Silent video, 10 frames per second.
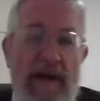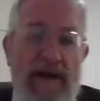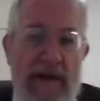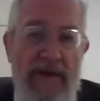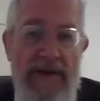
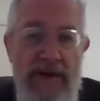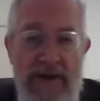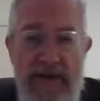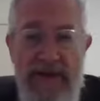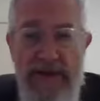There are other
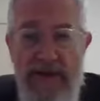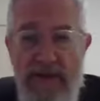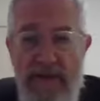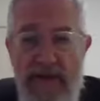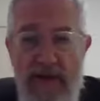Shitas in the
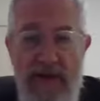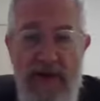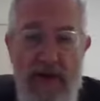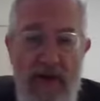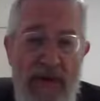Gemara
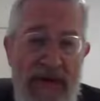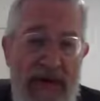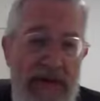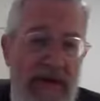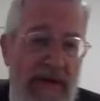that hold
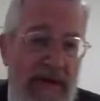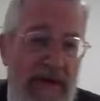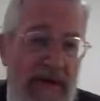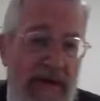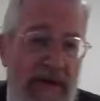that
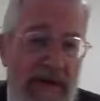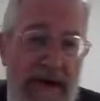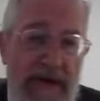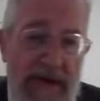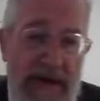
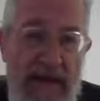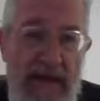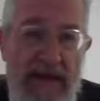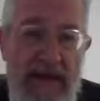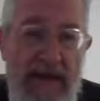at the end
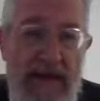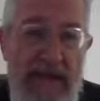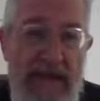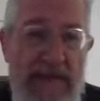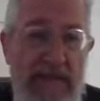of the
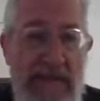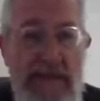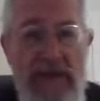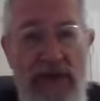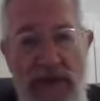first Beis
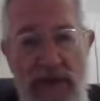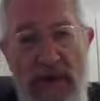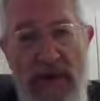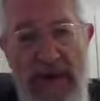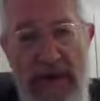Hamikdash,
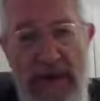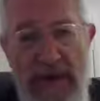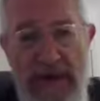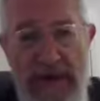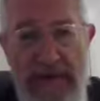knowing that
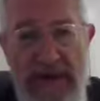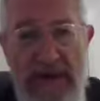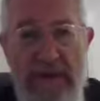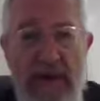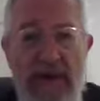the
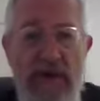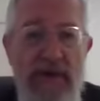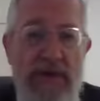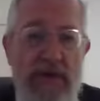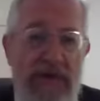Beis Hamikdash
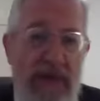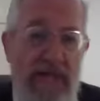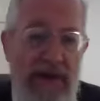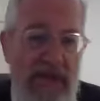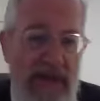was going to
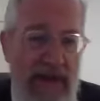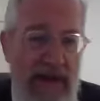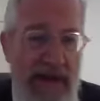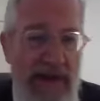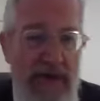be
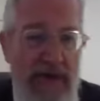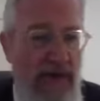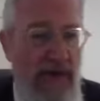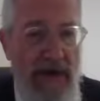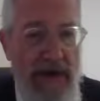invaded, they
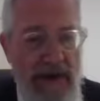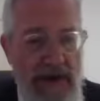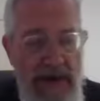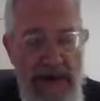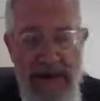took the
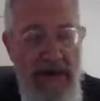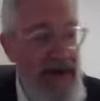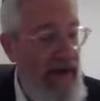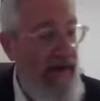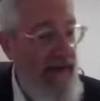Aron and hid
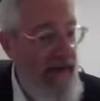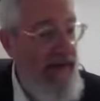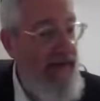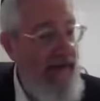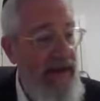it
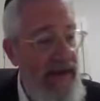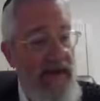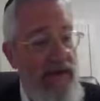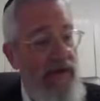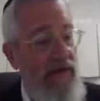under
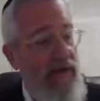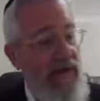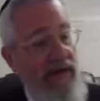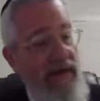that room